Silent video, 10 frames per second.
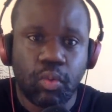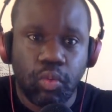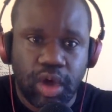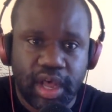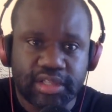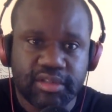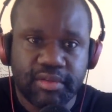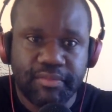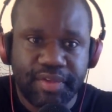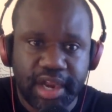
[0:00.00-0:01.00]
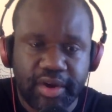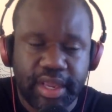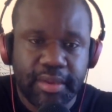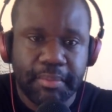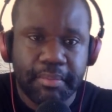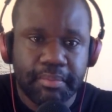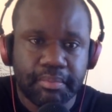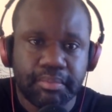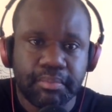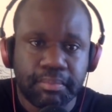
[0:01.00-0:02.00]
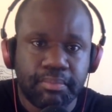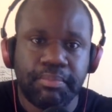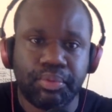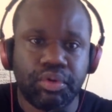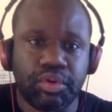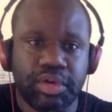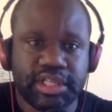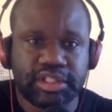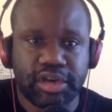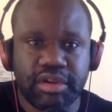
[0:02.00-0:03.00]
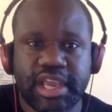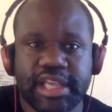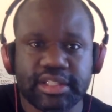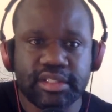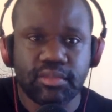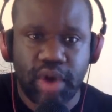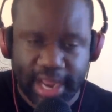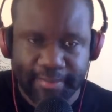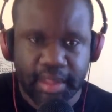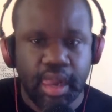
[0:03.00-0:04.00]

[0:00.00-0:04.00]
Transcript: was very brutal in certain cases, right?